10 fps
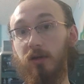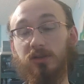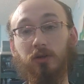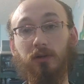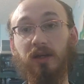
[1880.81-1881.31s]

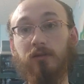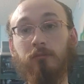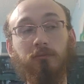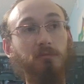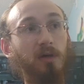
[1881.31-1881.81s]
So
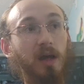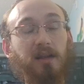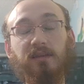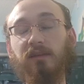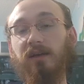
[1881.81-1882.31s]
again,
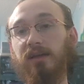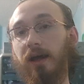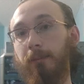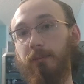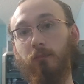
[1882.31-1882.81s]
anything like
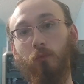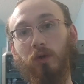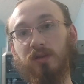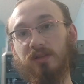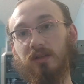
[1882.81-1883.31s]
that,
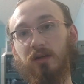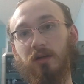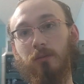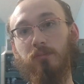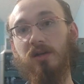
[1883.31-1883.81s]
want
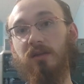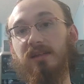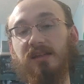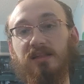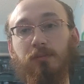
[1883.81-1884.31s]
to be
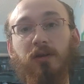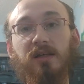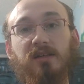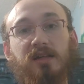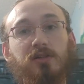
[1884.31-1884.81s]
listed as a
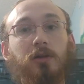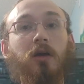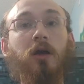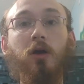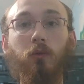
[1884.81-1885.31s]
playtester,
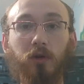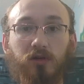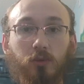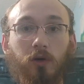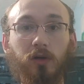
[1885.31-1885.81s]
want
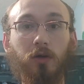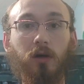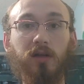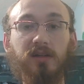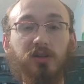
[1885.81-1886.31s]
to work
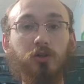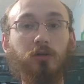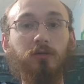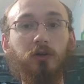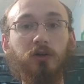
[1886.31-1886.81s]
on digital
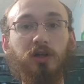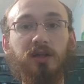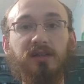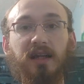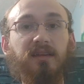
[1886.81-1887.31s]

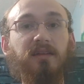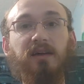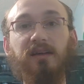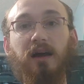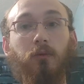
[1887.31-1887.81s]
versions, anything
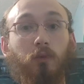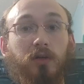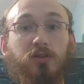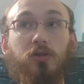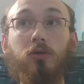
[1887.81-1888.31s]
like that,
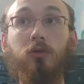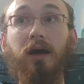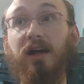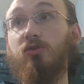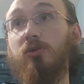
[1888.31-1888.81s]
want to
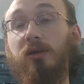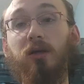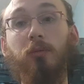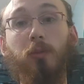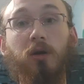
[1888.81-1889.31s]
actually
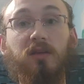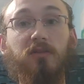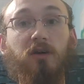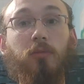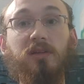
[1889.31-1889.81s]
become a part of the
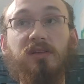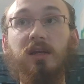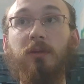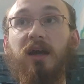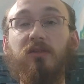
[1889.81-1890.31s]
development
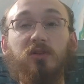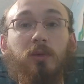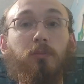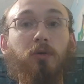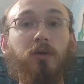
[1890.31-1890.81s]
team and have some
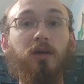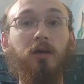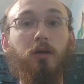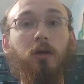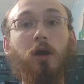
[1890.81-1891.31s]
input
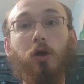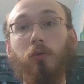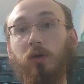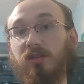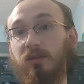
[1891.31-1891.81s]
here,
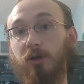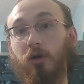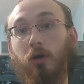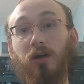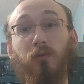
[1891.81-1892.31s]
work in some of
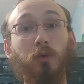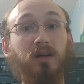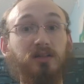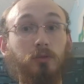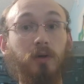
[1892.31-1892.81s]
the art, work
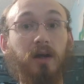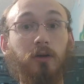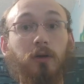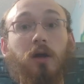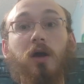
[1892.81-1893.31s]
as a
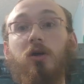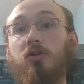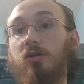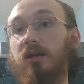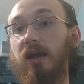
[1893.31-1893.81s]
writer,
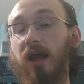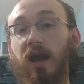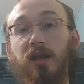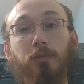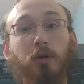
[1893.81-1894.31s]

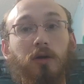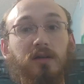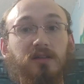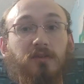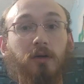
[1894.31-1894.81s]
any part of
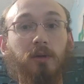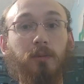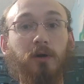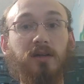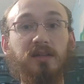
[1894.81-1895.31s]
this development
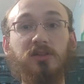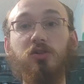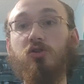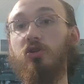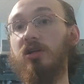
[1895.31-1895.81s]
process,
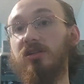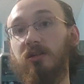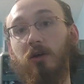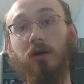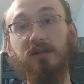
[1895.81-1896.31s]

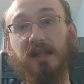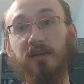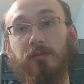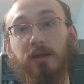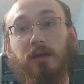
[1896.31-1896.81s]
just
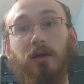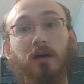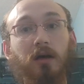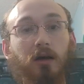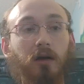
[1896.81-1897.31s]
contact me.
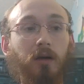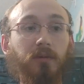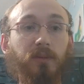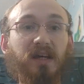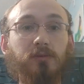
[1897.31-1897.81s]

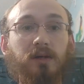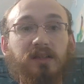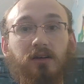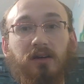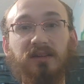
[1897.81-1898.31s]
The best ways
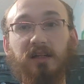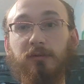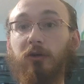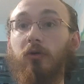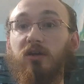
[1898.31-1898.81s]
to contact
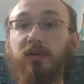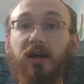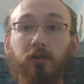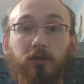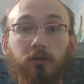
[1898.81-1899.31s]
me are going to be
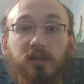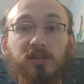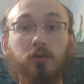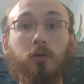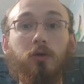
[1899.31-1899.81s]
either through
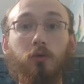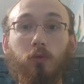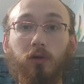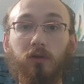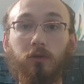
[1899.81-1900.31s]
Discord
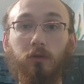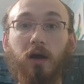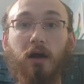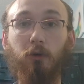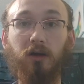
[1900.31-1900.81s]
or through
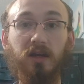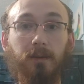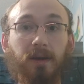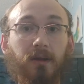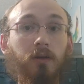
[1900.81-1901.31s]
our
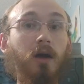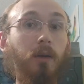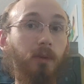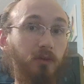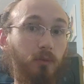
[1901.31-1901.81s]
email,
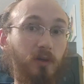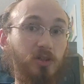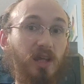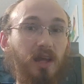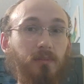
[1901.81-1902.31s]
both of which
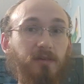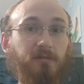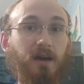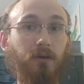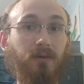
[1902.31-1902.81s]
can be
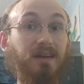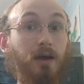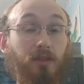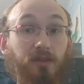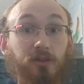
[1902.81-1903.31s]
found
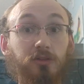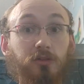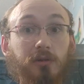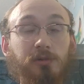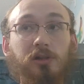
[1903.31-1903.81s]
down in the
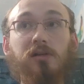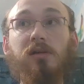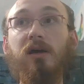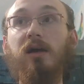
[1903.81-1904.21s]
description.